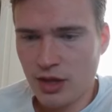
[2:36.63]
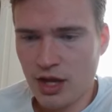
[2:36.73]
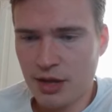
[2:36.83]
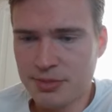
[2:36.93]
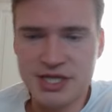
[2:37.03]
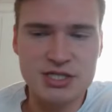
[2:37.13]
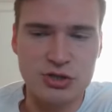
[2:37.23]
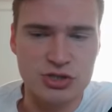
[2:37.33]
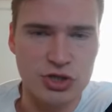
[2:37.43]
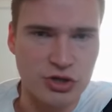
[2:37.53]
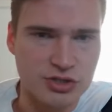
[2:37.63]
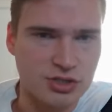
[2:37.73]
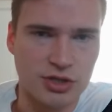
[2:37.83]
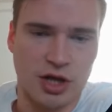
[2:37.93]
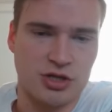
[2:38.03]
But this looks good.
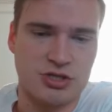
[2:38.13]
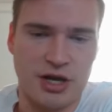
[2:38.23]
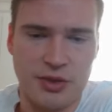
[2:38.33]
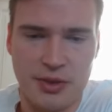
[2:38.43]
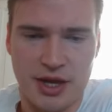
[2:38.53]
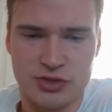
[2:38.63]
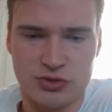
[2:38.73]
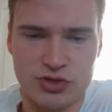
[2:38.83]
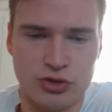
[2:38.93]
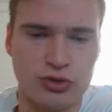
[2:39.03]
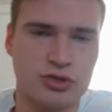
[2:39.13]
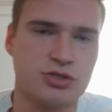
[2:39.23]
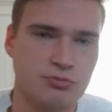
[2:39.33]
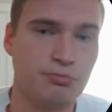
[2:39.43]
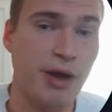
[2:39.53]
The dollar strength index also
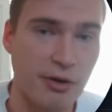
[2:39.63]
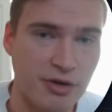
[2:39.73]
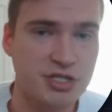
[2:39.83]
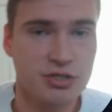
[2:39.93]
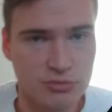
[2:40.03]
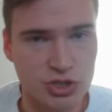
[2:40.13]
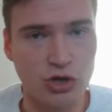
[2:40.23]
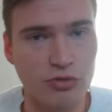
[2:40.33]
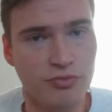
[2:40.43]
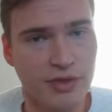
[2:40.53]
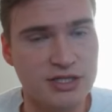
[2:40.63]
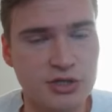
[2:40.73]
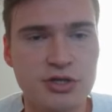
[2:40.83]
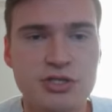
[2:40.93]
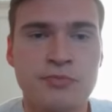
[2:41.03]
looks bearish, so that's
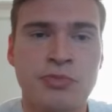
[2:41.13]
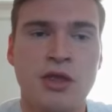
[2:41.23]
good.